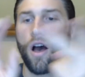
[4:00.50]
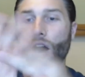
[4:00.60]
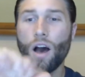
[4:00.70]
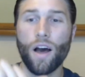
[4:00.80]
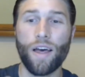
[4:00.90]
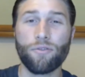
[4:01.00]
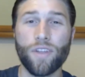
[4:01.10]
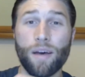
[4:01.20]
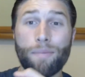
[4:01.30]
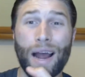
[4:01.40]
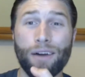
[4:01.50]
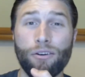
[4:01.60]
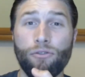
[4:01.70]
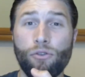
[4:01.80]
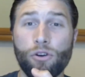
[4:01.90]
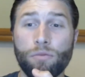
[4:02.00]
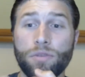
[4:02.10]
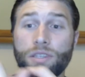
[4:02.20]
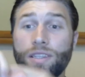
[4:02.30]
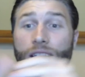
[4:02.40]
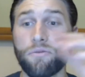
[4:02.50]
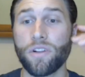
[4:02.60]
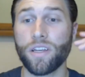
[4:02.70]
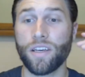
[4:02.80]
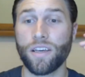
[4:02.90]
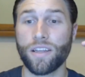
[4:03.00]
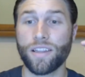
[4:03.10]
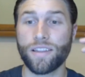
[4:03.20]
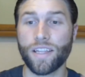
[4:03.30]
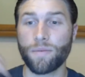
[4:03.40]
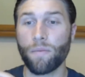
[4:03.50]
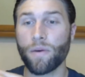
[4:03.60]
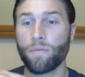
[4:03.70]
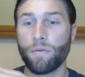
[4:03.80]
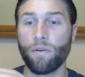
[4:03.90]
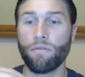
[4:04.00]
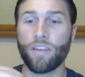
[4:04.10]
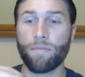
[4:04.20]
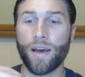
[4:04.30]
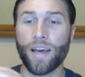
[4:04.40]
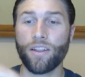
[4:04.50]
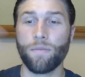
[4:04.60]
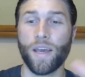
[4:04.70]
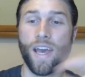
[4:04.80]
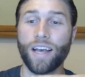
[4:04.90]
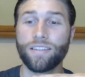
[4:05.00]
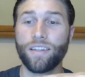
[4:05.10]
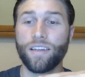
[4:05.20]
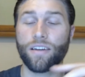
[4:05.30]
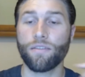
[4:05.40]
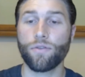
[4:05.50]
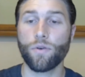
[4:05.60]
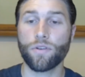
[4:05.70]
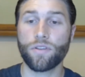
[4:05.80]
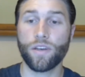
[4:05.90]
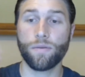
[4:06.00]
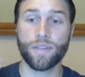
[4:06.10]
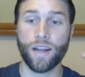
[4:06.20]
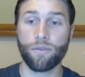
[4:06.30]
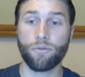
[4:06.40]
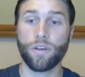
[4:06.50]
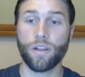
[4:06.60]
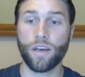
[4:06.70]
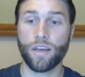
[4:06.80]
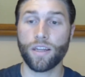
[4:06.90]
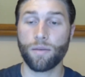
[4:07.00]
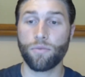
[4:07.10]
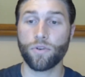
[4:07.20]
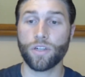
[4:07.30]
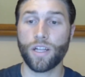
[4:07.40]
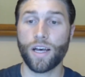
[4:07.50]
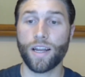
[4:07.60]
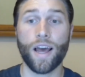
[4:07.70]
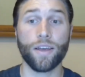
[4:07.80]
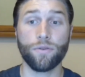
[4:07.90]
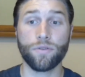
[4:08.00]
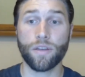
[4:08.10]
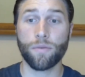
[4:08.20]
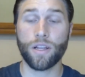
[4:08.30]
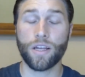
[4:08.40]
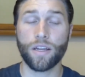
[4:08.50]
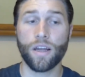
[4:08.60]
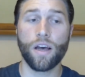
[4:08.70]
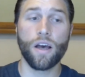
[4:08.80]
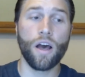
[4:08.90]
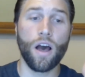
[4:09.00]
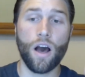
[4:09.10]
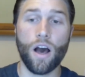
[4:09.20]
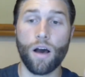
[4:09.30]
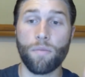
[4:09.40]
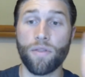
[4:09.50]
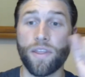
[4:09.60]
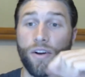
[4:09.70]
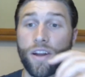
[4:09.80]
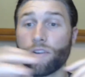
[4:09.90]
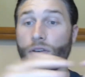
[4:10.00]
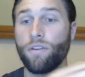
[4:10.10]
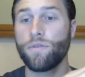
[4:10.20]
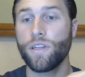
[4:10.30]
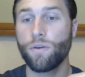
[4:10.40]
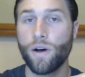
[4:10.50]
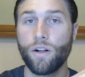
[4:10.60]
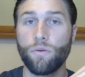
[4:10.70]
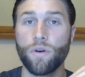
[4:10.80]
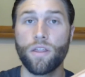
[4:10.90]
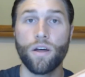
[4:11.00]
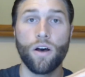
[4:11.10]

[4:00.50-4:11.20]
After that, Pirate forms, that's made by the people of Themile that make Hestia and a few other themes that I really like and I push a lot. I use them a lot. But they're integrated really well with